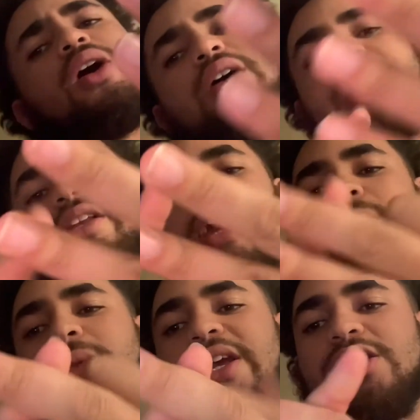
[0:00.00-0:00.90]
and you got to
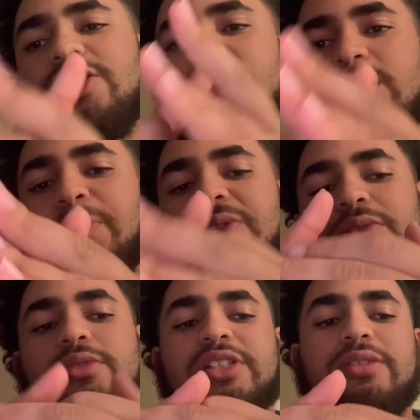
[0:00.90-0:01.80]
manage your shippers and
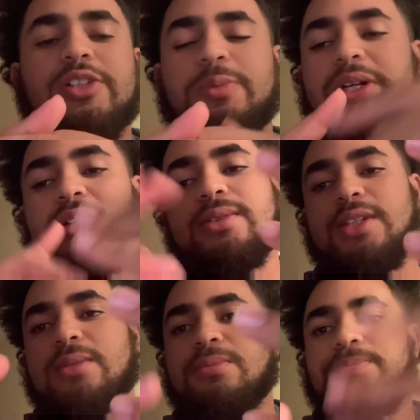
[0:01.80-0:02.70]
receivers because
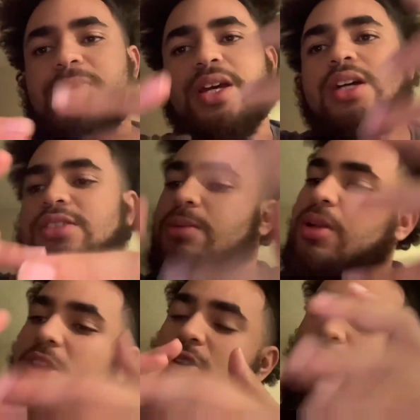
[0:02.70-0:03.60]
some
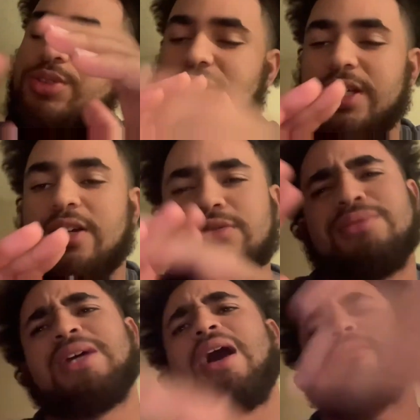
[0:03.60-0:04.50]
close, and
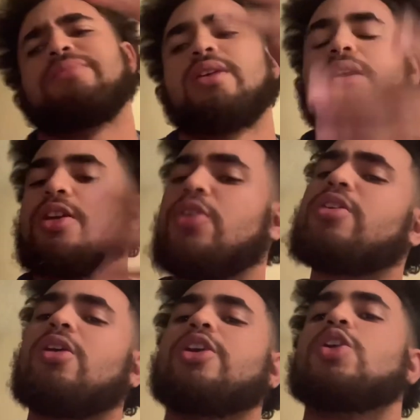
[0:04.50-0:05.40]
sometimes you can
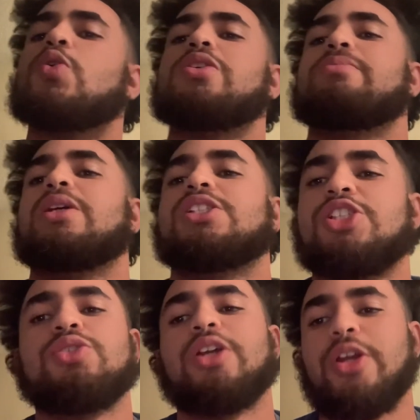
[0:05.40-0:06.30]
only do as much as
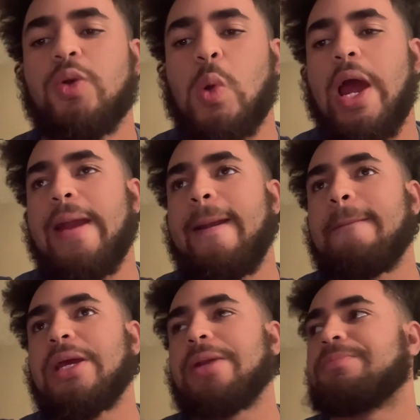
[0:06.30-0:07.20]
you can do, right? I
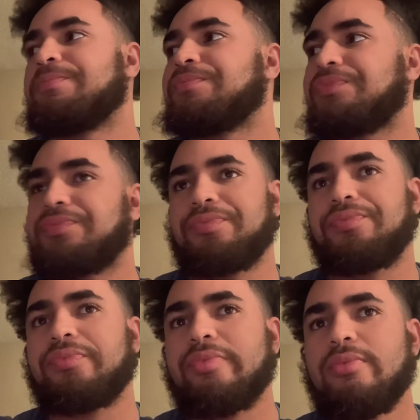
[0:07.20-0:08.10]
mean,
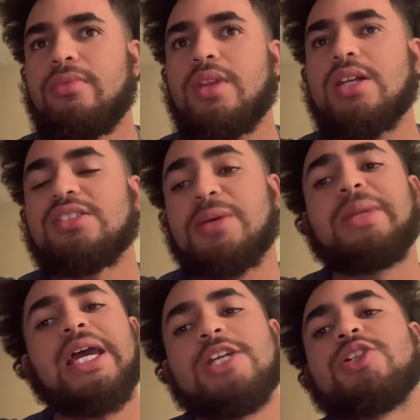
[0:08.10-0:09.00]
some
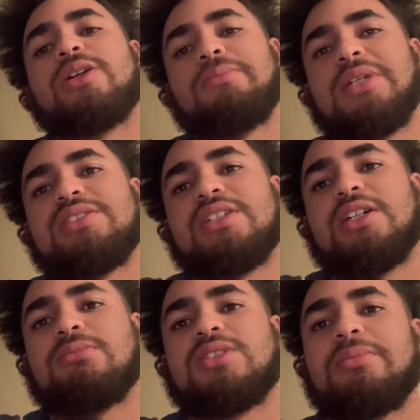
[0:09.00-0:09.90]
days you're gonna miss
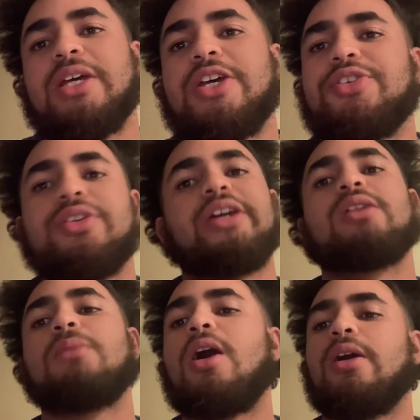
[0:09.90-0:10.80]
some days you're gonna get them
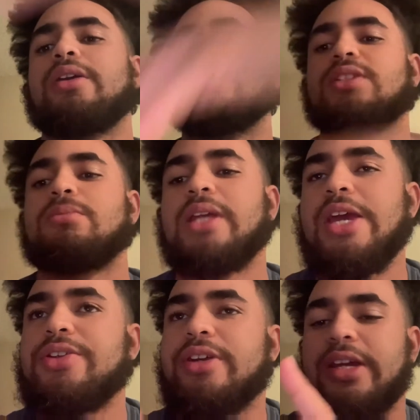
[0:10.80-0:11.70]
all. Some days
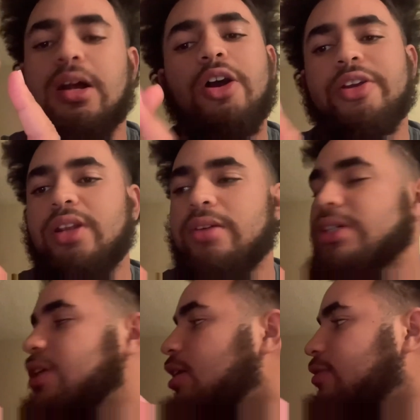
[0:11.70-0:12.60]
you're gonna get all your deliveries off